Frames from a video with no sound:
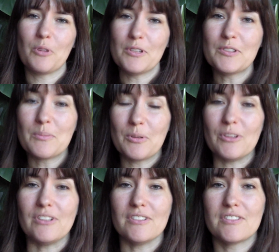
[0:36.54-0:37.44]

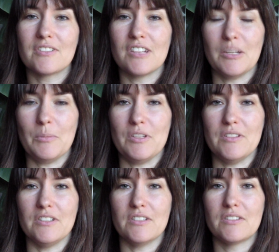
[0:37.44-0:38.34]
principles in
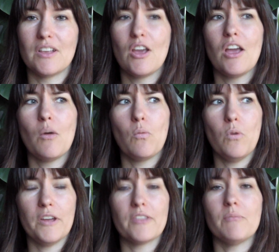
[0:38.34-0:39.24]
business
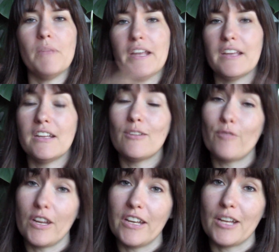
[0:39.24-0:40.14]
with making it
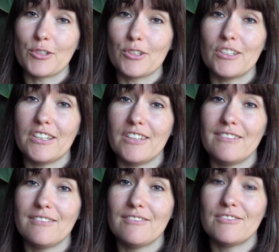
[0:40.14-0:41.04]

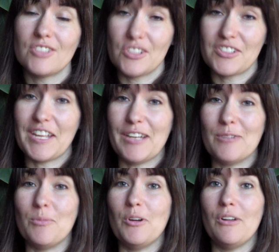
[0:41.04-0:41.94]
financially
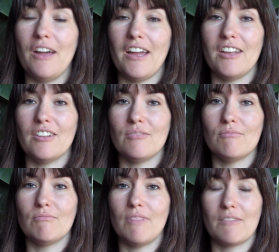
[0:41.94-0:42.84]
sustainable
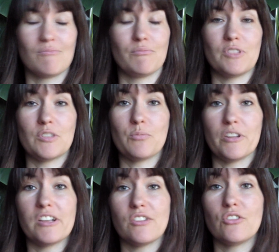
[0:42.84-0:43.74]
and just
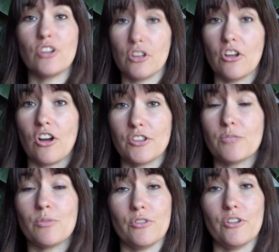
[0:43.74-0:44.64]
bringing good
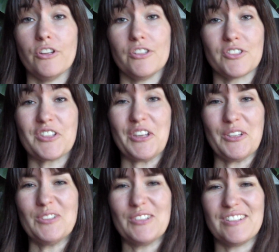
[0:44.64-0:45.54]
entrepreneurial
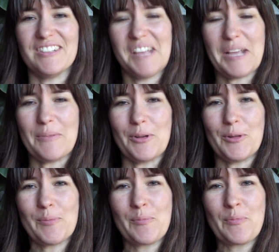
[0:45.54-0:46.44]
skills to the
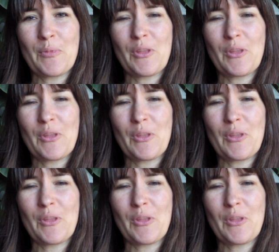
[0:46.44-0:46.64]
table.